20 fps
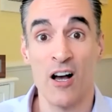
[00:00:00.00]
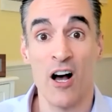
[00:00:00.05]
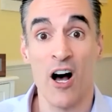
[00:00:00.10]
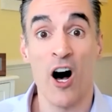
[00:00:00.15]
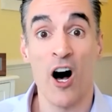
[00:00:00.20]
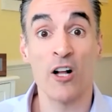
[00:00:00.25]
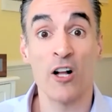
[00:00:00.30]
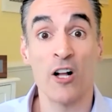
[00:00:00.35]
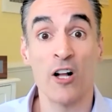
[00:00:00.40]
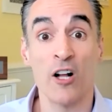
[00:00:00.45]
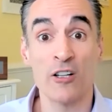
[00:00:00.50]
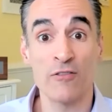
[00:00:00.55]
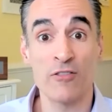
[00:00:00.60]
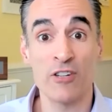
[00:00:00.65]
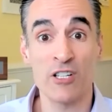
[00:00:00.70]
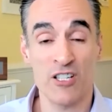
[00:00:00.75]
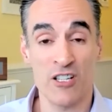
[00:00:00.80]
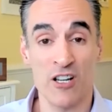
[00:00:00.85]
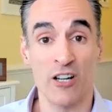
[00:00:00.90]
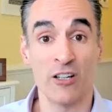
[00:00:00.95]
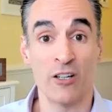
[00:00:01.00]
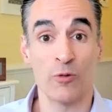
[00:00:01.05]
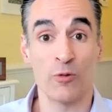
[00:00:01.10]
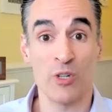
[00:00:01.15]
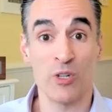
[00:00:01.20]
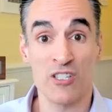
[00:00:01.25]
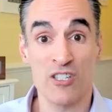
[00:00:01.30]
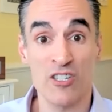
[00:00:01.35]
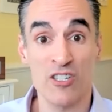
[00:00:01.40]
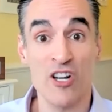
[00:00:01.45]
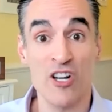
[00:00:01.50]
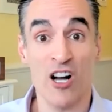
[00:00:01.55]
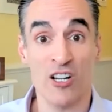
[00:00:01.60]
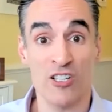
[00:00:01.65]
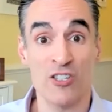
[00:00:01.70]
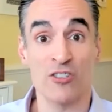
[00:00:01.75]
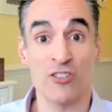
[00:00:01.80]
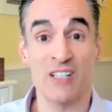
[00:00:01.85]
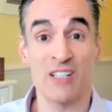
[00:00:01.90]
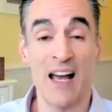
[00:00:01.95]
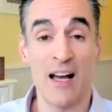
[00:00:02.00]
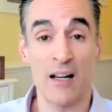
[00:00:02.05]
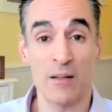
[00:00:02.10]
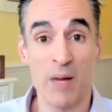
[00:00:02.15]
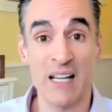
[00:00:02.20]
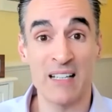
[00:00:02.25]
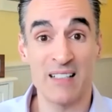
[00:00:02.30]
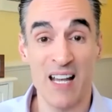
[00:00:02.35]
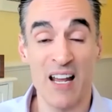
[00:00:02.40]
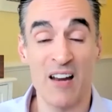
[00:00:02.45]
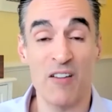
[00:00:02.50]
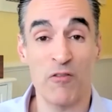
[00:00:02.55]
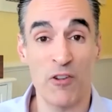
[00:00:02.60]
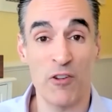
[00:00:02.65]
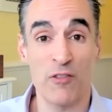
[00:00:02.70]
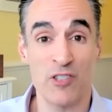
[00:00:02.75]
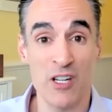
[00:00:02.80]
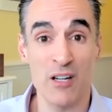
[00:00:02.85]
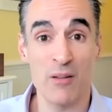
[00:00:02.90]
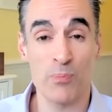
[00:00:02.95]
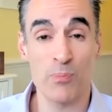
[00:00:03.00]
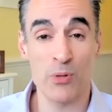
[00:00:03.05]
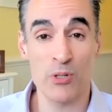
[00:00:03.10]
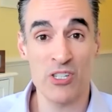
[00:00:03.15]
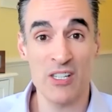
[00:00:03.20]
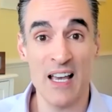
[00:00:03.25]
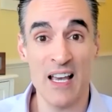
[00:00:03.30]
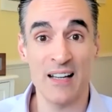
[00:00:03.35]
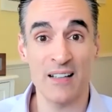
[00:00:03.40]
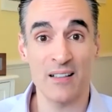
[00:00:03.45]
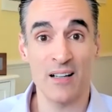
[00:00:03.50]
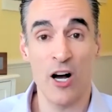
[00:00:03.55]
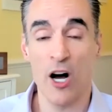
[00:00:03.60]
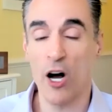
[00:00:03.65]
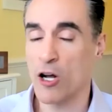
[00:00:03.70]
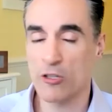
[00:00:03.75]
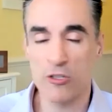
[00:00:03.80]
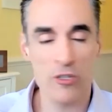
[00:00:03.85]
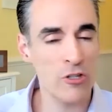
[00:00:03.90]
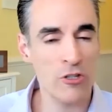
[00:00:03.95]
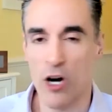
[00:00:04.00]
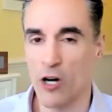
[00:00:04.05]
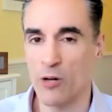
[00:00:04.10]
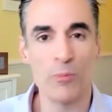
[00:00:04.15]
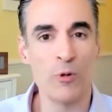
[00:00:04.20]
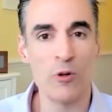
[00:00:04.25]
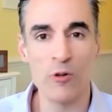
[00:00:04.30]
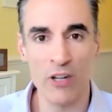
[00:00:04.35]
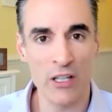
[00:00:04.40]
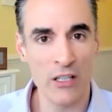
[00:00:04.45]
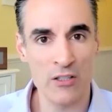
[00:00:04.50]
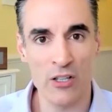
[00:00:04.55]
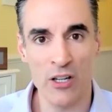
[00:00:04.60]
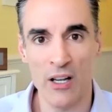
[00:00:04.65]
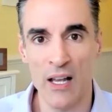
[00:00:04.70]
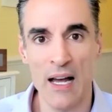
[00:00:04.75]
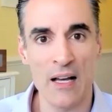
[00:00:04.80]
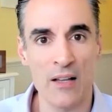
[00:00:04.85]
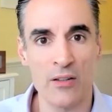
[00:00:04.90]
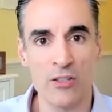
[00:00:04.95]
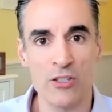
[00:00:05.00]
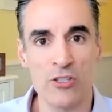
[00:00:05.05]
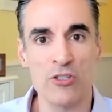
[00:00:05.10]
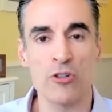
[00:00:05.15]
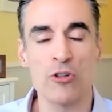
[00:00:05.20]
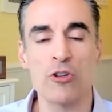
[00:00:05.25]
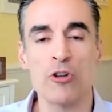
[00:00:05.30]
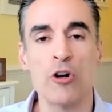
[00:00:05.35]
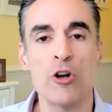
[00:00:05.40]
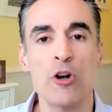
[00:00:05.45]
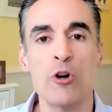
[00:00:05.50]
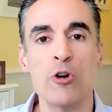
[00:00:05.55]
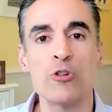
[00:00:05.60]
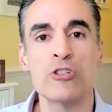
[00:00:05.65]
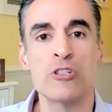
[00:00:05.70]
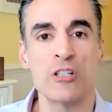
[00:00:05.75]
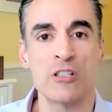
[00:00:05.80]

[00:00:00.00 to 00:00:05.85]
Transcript: All of a sudden, when stocks are down by 10, 15%, all start moving together. So you lose the